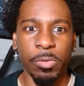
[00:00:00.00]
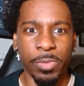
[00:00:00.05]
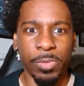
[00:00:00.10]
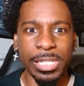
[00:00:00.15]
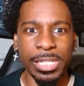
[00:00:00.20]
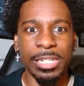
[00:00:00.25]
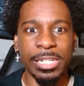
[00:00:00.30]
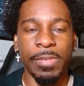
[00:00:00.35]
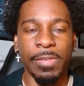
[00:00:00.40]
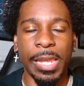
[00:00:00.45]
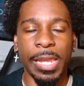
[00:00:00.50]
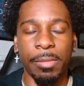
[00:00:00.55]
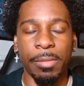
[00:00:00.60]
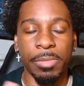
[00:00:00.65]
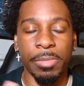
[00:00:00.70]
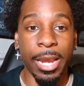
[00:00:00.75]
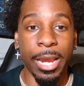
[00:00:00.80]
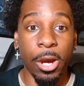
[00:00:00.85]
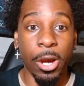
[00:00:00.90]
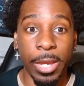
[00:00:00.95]
really
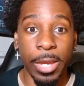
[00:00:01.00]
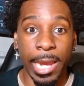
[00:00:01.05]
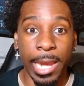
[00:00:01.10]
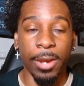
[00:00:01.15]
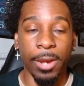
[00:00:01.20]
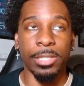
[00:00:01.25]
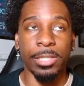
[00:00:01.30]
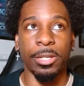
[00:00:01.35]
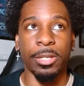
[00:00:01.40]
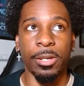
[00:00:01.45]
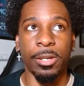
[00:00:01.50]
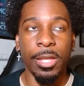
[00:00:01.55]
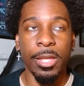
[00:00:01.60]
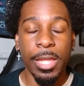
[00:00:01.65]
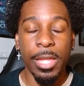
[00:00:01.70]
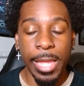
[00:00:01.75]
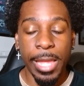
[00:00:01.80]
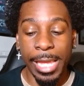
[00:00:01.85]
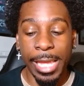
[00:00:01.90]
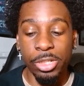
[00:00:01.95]
developed her character
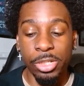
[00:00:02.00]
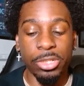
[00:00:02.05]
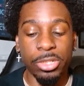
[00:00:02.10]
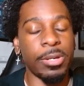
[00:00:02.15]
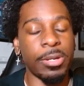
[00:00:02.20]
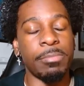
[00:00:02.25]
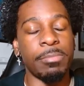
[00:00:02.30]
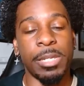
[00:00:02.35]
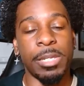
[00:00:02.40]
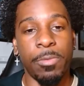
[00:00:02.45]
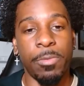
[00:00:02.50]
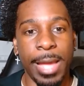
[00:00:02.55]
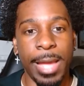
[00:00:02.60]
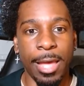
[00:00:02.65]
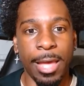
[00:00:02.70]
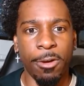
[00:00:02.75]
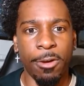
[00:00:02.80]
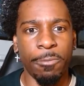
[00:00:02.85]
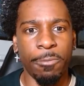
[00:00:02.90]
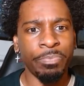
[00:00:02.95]
extremely
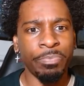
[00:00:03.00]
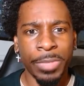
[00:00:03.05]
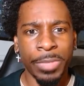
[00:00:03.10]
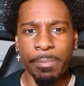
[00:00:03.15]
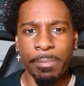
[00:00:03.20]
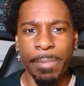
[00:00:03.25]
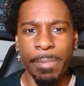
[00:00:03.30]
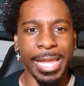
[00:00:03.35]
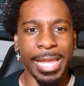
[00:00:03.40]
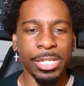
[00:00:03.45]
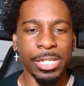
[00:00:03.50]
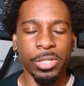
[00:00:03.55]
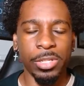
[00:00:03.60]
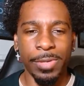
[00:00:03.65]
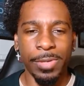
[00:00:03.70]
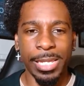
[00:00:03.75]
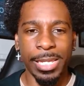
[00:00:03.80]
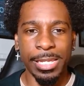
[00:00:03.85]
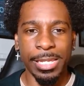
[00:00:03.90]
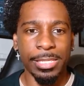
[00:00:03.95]
well. My
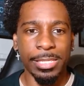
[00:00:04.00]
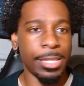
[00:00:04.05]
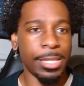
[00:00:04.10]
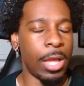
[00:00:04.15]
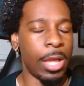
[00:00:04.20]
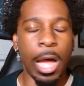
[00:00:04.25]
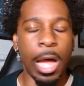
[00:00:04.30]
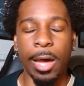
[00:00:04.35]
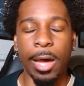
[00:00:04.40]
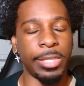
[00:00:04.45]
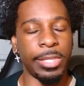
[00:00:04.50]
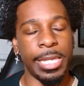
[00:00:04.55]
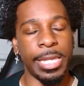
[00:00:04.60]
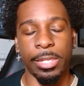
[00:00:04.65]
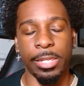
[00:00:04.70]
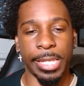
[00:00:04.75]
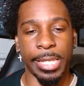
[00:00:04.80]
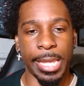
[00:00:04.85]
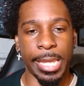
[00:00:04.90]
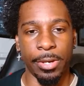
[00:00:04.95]
issue is all the
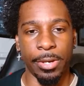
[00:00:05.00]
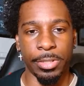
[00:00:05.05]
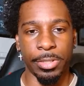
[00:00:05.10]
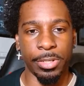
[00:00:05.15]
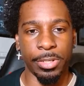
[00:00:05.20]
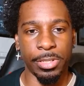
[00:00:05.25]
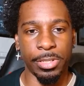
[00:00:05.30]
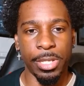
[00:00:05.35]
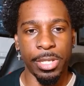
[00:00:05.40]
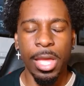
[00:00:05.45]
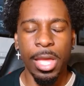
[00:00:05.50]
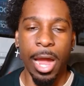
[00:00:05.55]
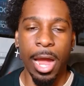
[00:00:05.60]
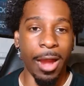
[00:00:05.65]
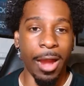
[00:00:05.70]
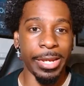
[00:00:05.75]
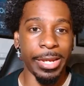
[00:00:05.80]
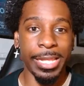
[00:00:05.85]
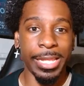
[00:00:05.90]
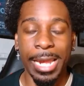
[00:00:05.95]
other characters.
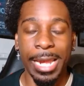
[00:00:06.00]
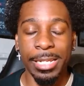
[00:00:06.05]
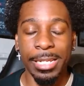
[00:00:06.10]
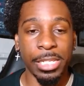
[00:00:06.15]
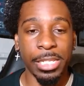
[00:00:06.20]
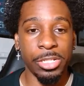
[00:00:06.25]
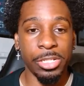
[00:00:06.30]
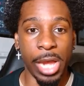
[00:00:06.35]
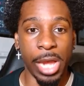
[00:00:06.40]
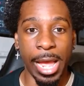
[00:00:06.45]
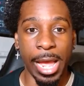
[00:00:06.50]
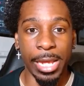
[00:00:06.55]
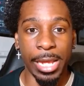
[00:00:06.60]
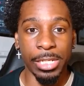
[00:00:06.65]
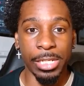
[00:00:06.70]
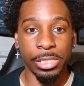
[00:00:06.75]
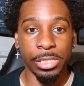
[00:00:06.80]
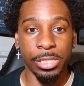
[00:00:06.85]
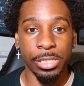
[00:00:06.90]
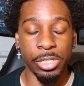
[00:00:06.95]
I already got into
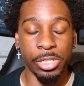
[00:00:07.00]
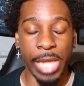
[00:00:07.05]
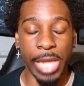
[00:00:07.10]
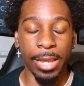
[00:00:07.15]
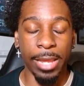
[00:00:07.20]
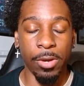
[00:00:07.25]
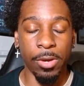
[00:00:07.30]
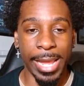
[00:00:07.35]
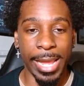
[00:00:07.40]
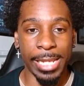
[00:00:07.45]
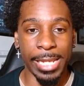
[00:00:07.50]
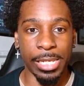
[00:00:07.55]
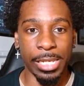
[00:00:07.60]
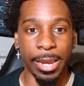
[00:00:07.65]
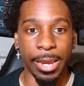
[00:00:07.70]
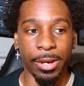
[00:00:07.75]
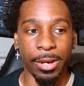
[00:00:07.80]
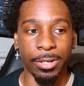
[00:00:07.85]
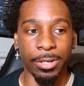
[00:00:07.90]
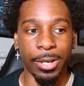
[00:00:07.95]
Josh, Jack Quaid's
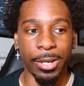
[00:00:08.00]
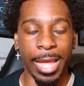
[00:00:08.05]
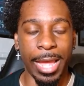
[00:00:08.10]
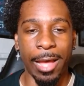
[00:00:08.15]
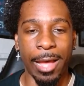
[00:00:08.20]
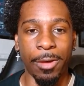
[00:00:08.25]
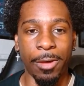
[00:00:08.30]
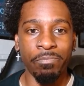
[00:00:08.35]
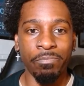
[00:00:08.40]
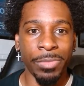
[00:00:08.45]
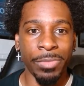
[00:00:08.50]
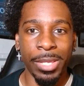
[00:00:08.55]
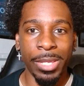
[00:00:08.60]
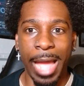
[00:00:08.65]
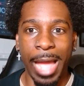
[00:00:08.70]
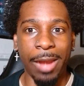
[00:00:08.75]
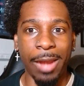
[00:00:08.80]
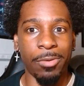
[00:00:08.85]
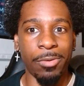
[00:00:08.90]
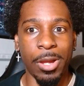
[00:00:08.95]
character, how
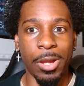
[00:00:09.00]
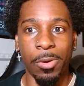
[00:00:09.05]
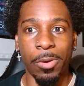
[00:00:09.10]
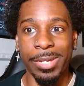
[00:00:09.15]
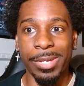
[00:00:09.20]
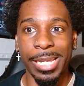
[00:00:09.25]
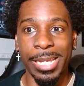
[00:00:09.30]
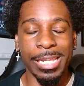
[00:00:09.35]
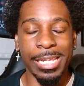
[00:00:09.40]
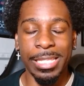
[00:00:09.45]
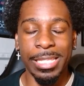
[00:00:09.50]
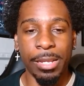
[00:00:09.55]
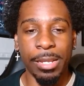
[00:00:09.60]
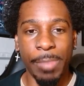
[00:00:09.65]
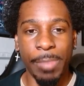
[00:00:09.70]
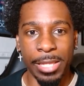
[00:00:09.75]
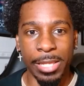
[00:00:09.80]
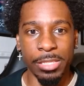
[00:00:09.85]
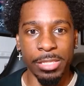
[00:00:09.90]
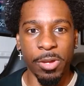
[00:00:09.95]
I don't know anything
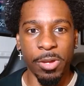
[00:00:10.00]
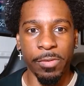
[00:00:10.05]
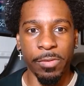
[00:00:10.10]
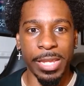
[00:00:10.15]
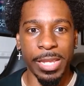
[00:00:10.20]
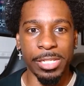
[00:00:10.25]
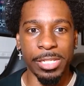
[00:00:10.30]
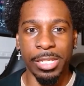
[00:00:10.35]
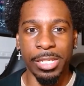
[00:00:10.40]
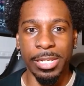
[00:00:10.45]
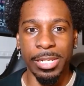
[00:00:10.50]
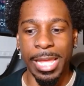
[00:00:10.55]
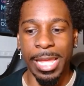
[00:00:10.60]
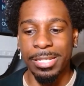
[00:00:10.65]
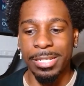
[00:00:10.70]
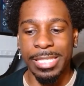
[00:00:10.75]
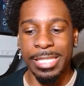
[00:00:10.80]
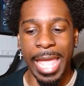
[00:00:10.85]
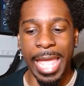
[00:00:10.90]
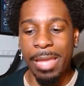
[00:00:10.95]
about his motivation.
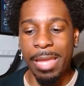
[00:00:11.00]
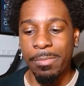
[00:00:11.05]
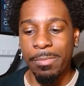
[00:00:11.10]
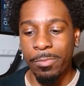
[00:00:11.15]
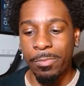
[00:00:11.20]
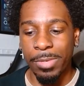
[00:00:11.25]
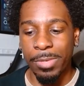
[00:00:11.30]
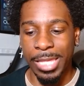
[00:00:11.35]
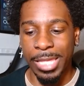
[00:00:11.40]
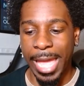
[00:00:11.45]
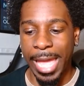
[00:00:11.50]
And same with